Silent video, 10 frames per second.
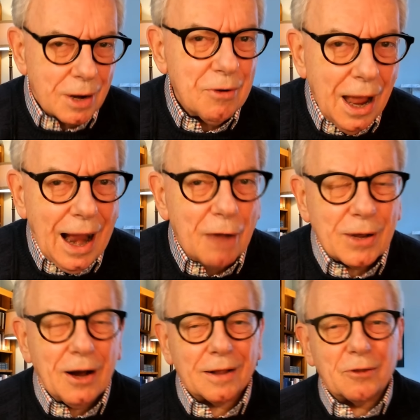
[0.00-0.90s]

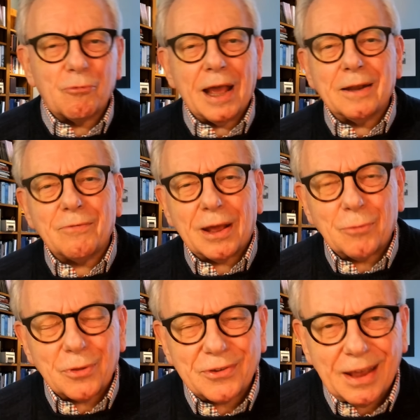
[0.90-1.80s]
regard the reign of Henry
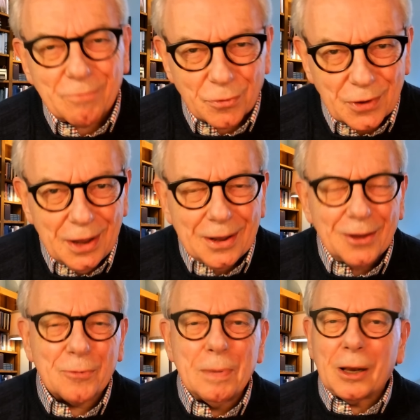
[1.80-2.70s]
VII as
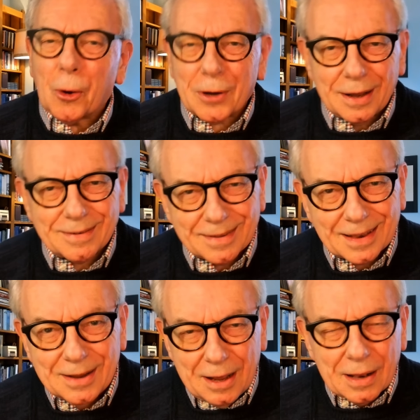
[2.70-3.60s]
belonging to the
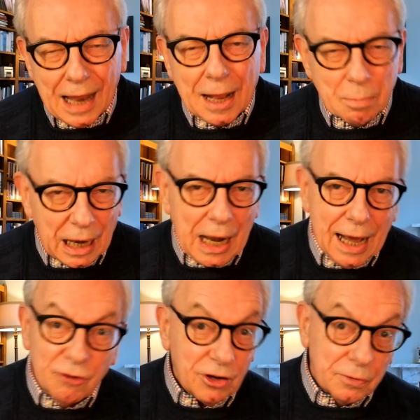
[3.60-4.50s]
late Middle
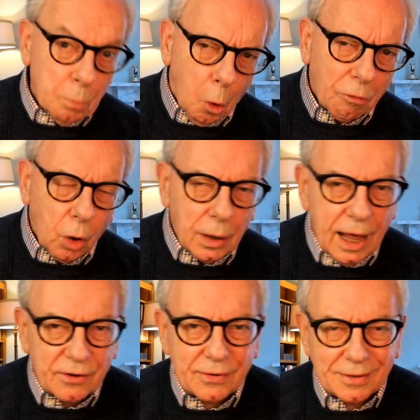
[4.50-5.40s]
Ages, more or
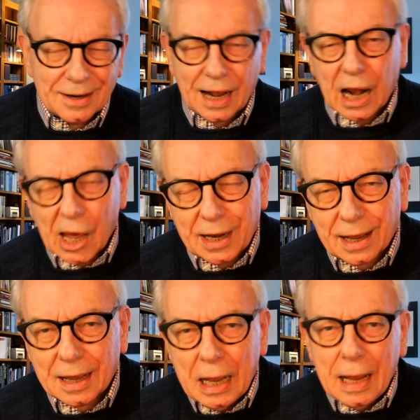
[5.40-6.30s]
less, the declining
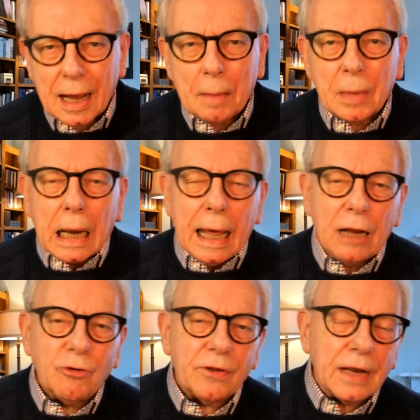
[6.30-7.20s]
Middle
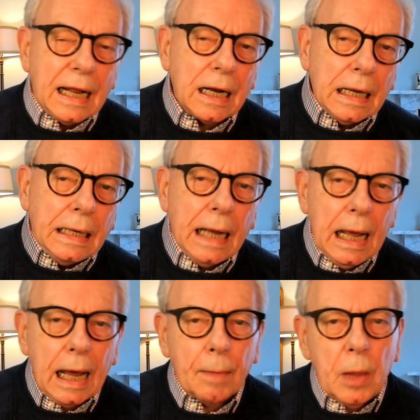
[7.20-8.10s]
Ages in England.
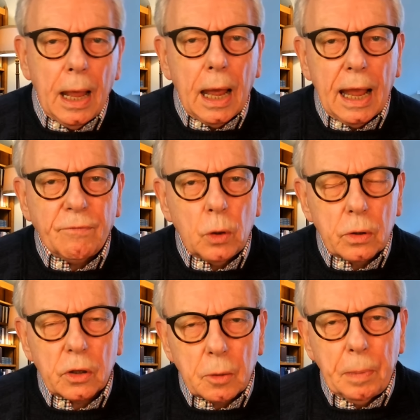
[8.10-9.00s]
If you look at
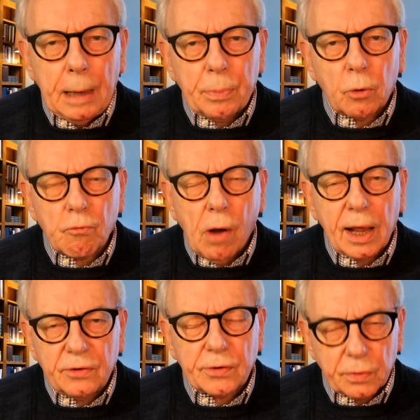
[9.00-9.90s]
the people who
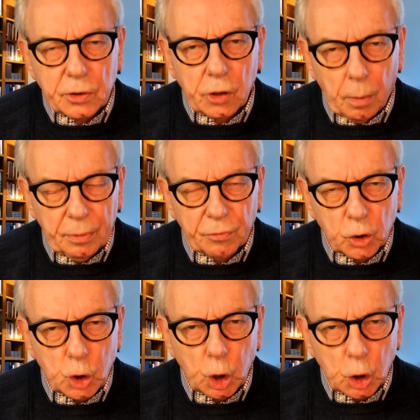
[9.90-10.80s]
rise to the top of the
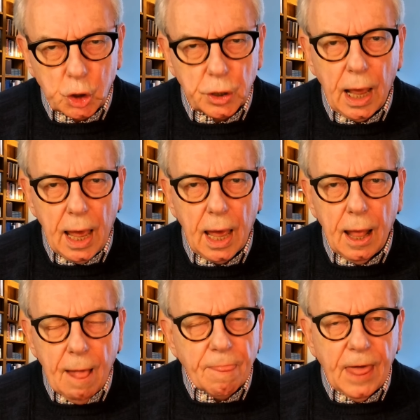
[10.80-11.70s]
church there,
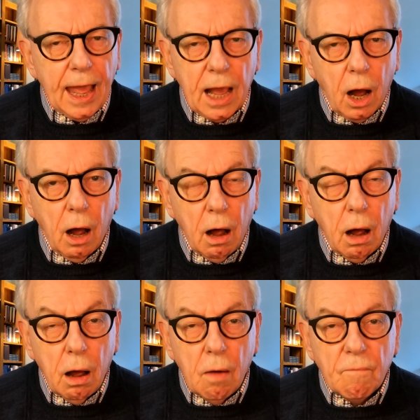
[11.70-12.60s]
they
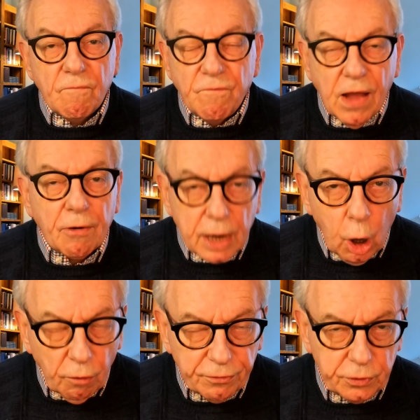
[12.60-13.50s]
are very
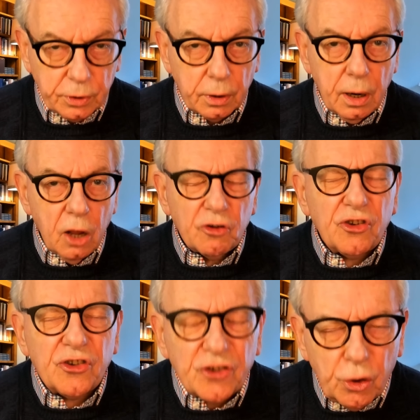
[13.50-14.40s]
often
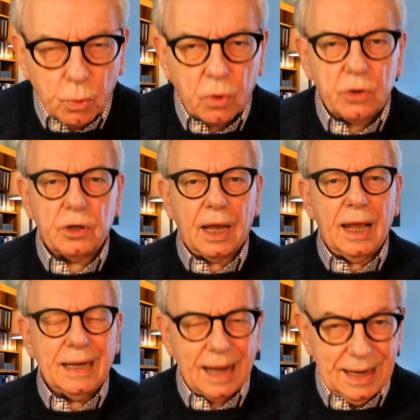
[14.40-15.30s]
soaked
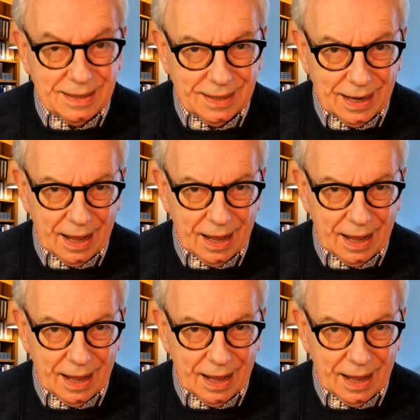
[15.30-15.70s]
in Italy.